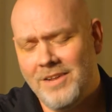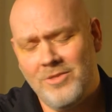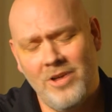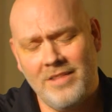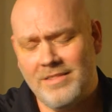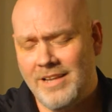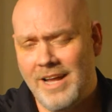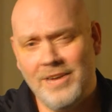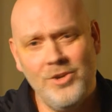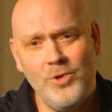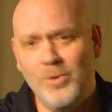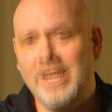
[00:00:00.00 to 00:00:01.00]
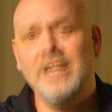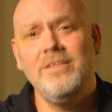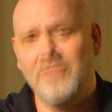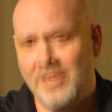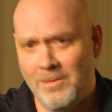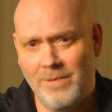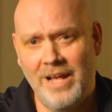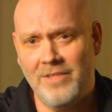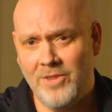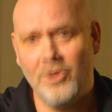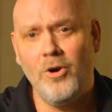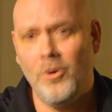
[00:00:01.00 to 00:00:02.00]
thought that I knew anything about
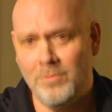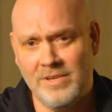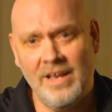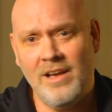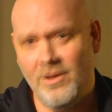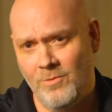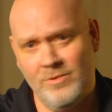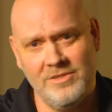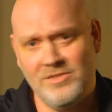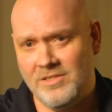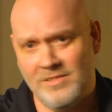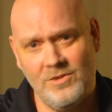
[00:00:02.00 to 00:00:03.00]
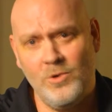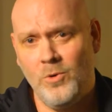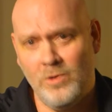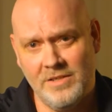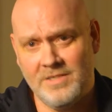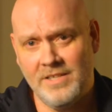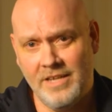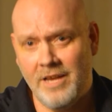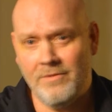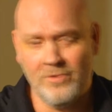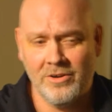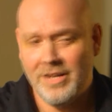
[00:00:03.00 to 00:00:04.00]
their hometown was just the coolest thing
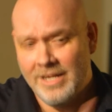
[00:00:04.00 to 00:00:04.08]
ever.